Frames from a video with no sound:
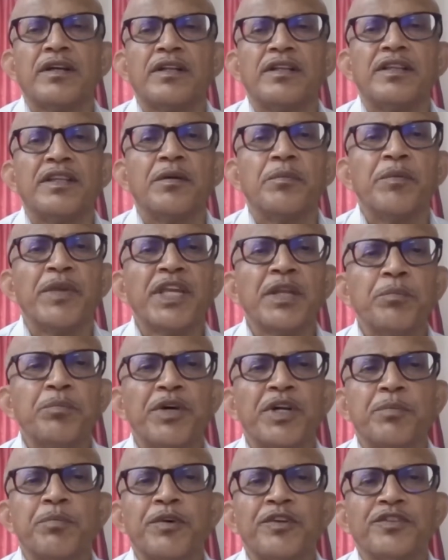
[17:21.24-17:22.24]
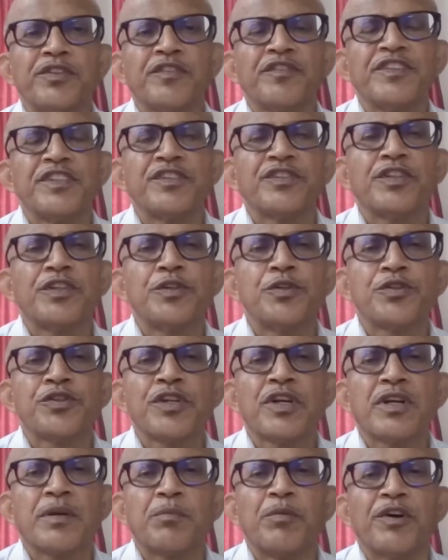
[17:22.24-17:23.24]
The main purpose of
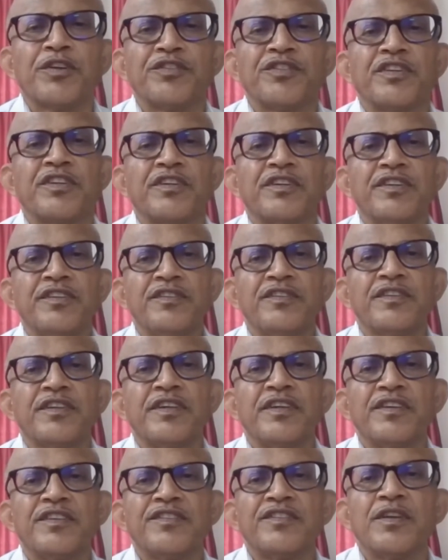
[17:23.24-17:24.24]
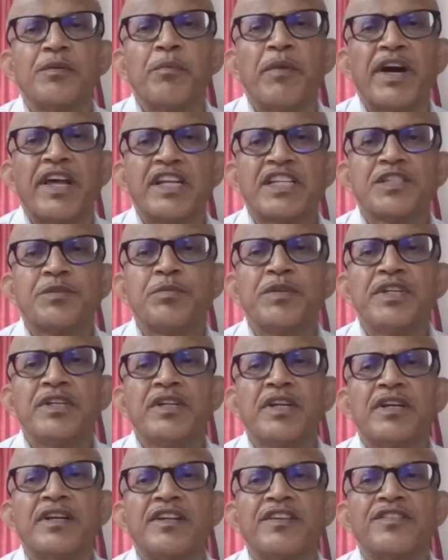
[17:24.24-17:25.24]
institutional repositories is the management
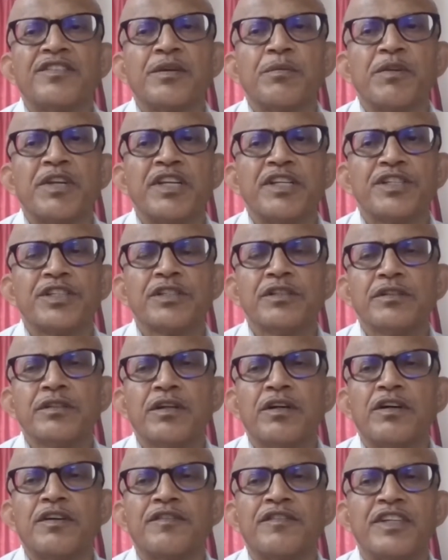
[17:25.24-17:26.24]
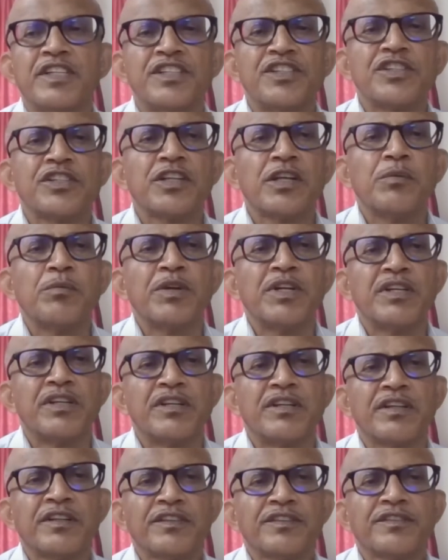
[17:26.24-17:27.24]
and dissemination of digital
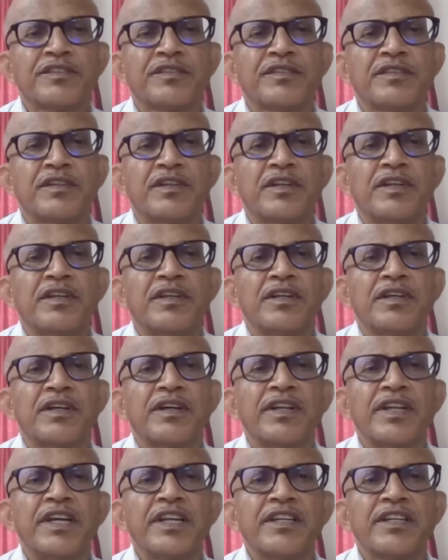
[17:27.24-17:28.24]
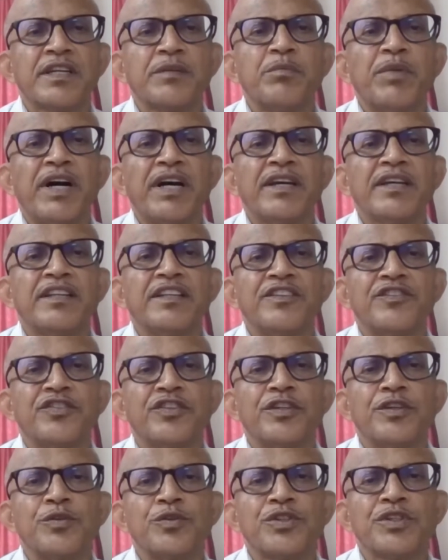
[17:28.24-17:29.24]
materials created by an
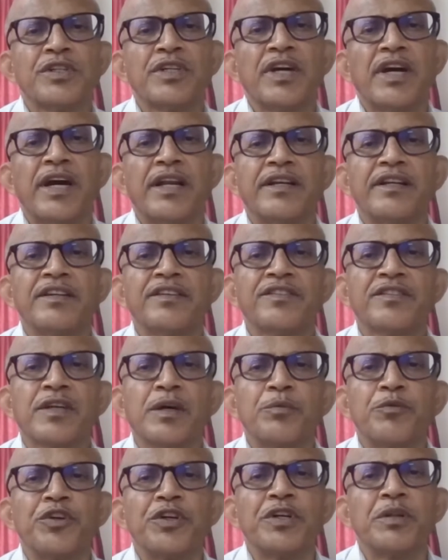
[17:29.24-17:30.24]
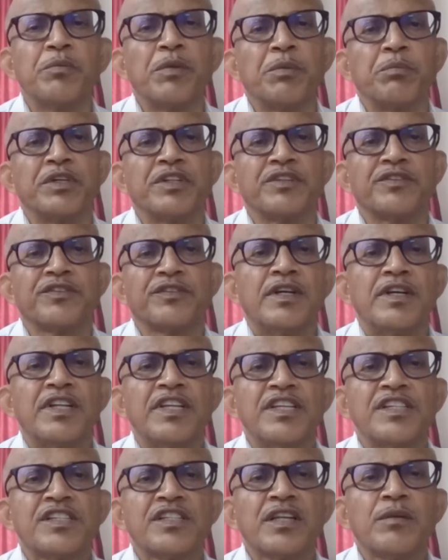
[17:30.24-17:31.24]
institution and its community members.
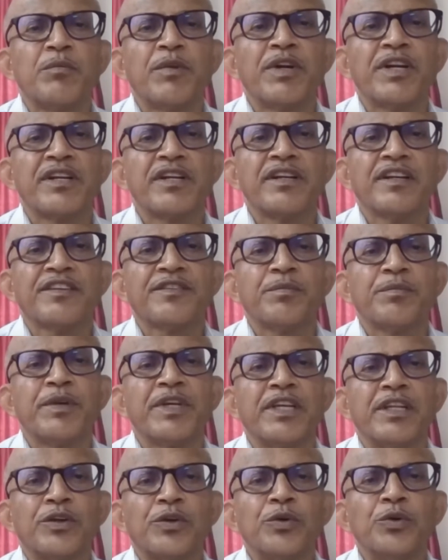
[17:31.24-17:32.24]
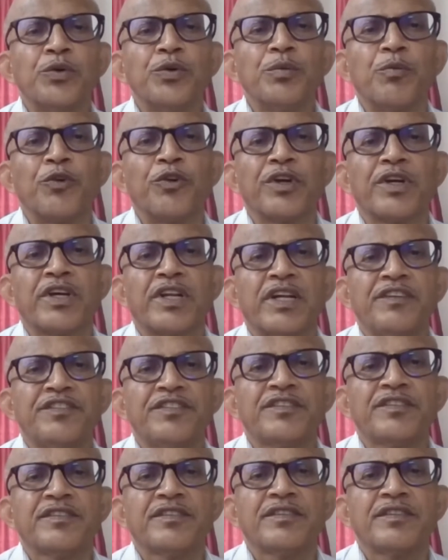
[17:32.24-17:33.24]
Digital materials may include
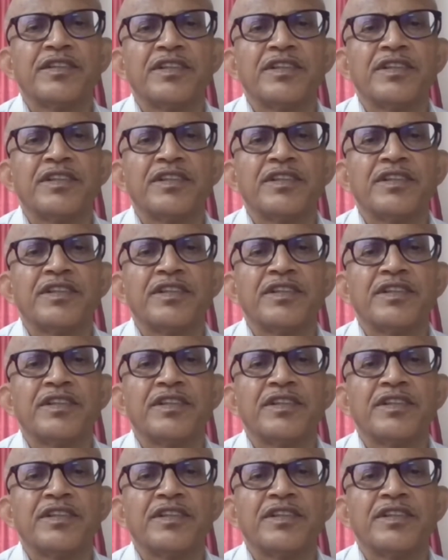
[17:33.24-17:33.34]
monographs,